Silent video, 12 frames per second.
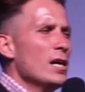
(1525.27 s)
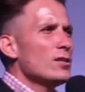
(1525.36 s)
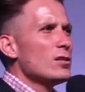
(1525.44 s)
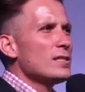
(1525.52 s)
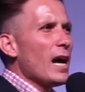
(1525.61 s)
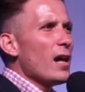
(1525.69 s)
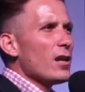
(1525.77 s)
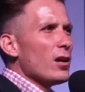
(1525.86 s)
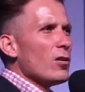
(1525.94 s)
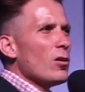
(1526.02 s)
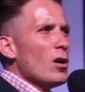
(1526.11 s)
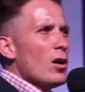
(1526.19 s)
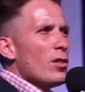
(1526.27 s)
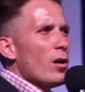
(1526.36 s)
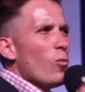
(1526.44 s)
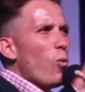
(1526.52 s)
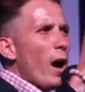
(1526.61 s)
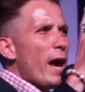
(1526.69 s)
to tell you the
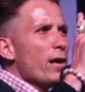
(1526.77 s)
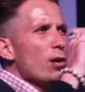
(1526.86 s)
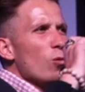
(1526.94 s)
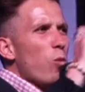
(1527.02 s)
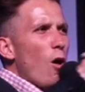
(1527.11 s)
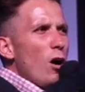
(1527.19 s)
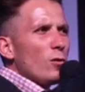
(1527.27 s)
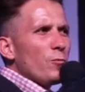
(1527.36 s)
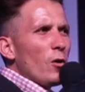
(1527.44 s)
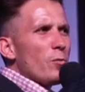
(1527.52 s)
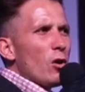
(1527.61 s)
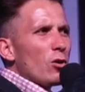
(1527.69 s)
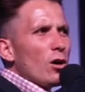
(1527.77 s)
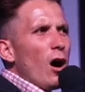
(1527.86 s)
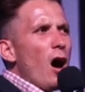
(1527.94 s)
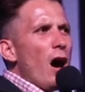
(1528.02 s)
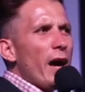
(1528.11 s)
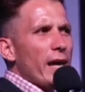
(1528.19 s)
way you walked from your
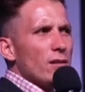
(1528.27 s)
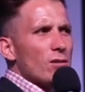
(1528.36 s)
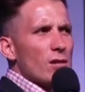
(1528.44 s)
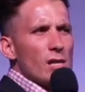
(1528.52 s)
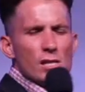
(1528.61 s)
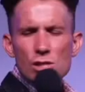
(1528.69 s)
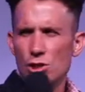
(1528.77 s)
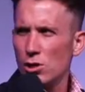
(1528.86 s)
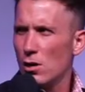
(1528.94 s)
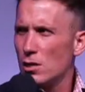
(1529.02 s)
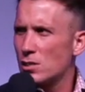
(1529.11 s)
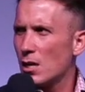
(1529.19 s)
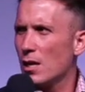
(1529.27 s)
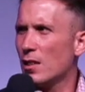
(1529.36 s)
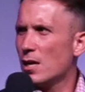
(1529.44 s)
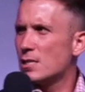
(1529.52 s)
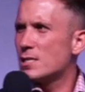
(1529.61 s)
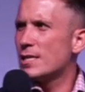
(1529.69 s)
car into this church in
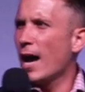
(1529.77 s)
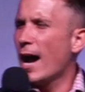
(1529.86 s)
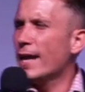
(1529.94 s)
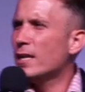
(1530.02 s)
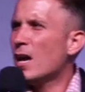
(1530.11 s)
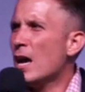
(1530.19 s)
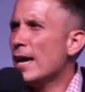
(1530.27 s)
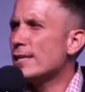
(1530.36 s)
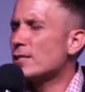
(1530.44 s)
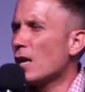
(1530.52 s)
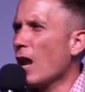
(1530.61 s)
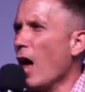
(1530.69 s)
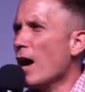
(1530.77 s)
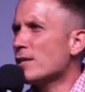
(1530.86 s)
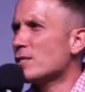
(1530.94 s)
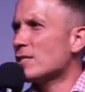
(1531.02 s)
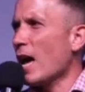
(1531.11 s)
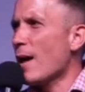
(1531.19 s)
this night is the
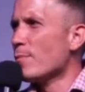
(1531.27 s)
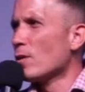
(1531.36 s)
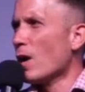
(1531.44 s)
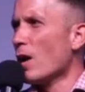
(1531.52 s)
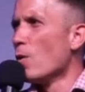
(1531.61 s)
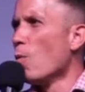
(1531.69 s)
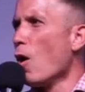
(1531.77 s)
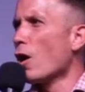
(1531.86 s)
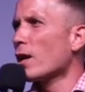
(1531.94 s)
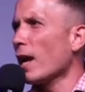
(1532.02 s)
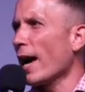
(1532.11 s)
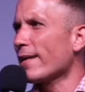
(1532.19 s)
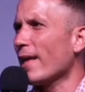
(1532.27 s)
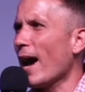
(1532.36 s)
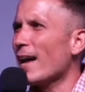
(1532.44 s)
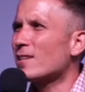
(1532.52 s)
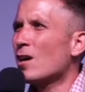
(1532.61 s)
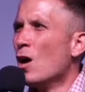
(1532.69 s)
last time you're going to walk like
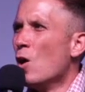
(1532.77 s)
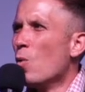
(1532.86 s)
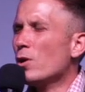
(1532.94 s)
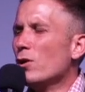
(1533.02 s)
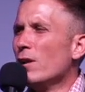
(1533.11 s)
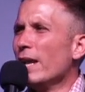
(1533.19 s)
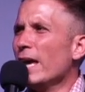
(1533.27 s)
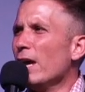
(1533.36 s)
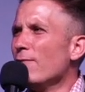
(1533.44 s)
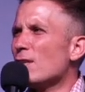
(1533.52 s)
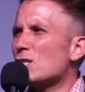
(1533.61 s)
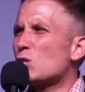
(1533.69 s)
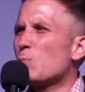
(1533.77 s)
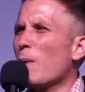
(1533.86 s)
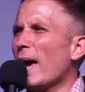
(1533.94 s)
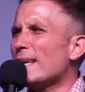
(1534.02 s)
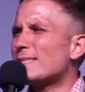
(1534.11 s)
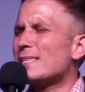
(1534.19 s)
that. When you leave this
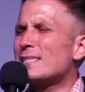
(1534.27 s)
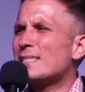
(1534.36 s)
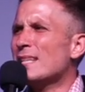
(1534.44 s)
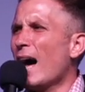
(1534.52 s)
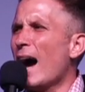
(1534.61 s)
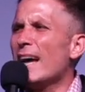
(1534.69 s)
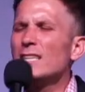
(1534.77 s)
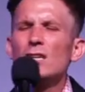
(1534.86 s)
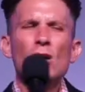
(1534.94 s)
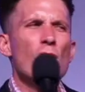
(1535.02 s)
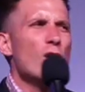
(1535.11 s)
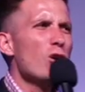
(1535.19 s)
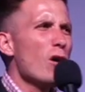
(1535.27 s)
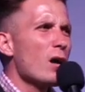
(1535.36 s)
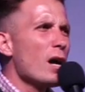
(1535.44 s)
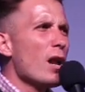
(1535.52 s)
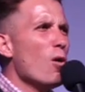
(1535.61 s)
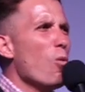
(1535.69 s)
place this night, you're
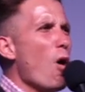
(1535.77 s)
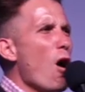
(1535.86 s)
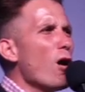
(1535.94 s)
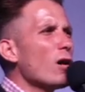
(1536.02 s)
going to walk